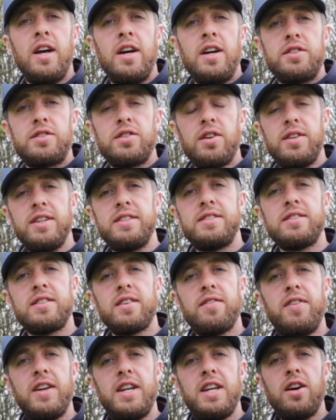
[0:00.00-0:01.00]
So this is
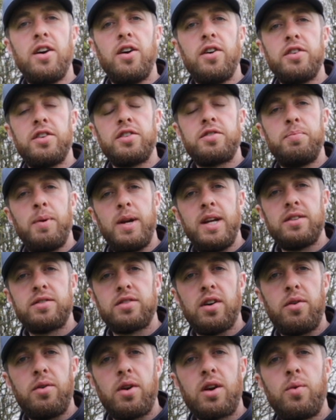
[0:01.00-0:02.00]
a video that's been
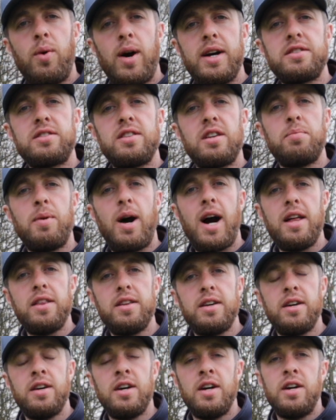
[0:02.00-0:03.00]
sort of requested by
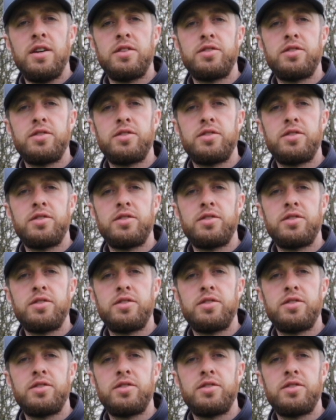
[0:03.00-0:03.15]
the